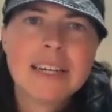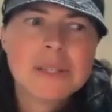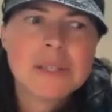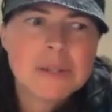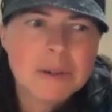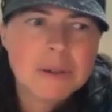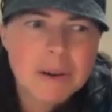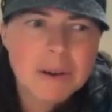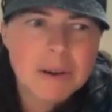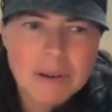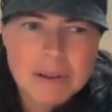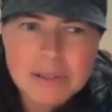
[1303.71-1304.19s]

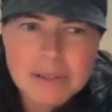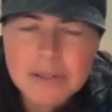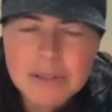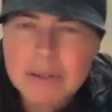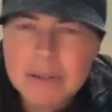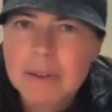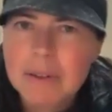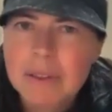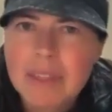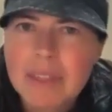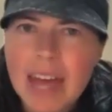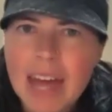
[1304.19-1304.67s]
So also
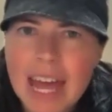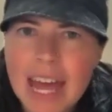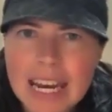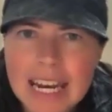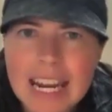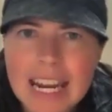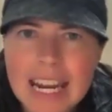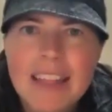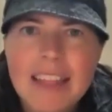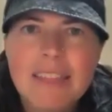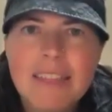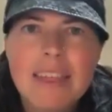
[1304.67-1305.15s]

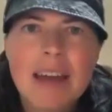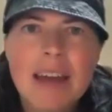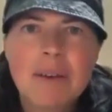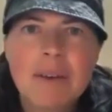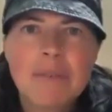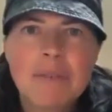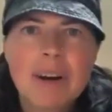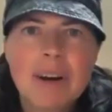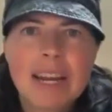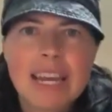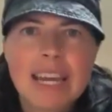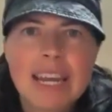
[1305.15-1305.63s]

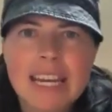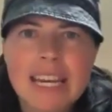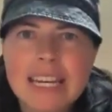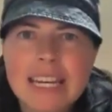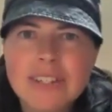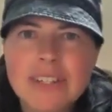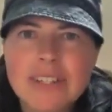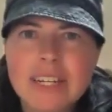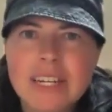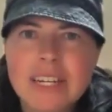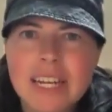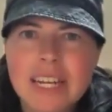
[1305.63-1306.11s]
that
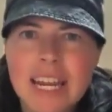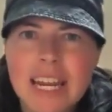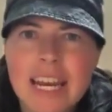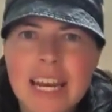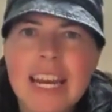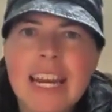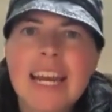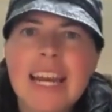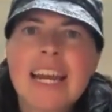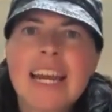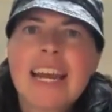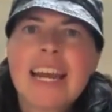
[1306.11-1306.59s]
recognition that,